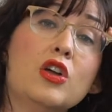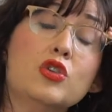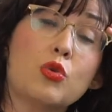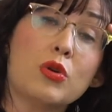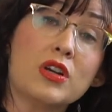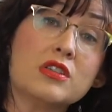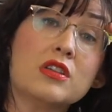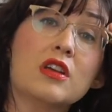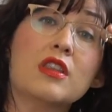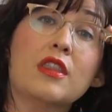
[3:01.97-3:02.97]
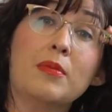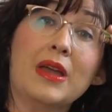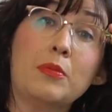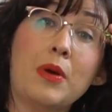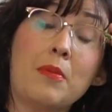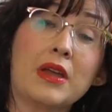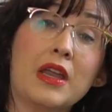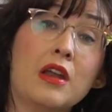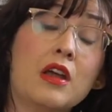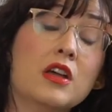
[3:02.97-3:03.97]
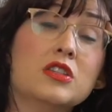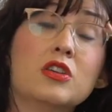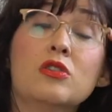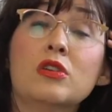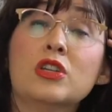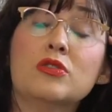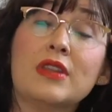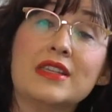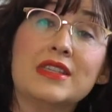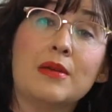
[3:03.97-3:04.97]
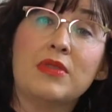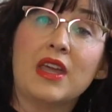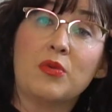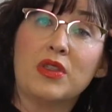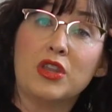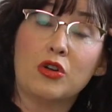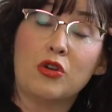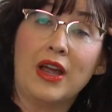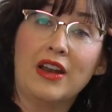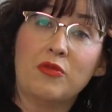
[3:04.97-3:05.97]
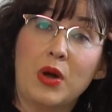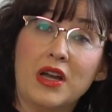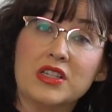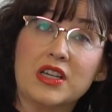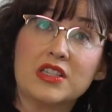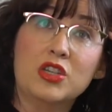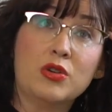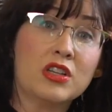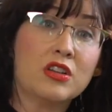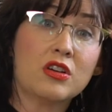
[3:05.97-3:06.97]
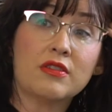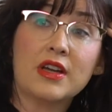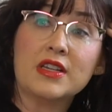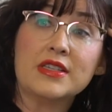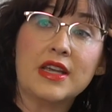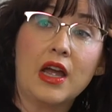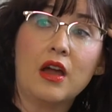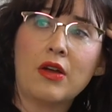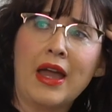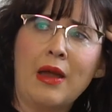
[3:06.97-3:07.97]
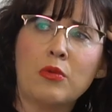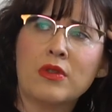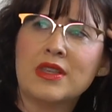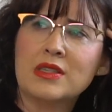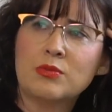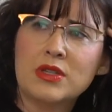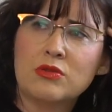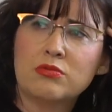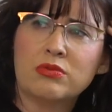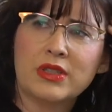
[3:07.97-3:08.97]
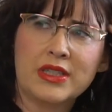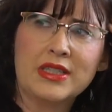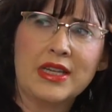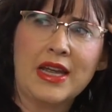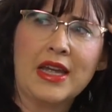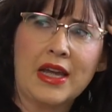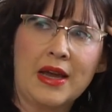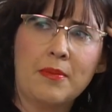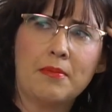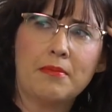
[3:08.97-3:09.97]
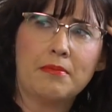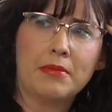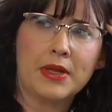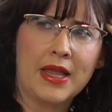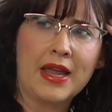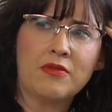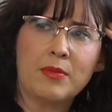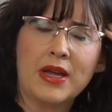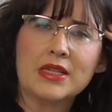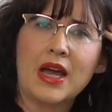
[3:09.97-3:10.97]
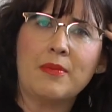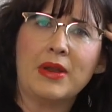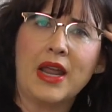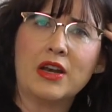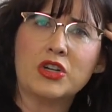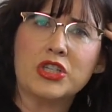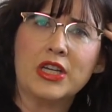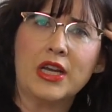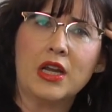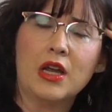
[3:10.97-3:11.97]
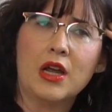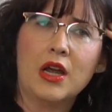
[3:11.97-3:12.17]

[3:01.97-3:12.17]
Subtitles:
towards the big pumpkin. So you can do that same thing with your creative projects. You can look around and say, okay, well, this one's really taking up a lot of my time and energy,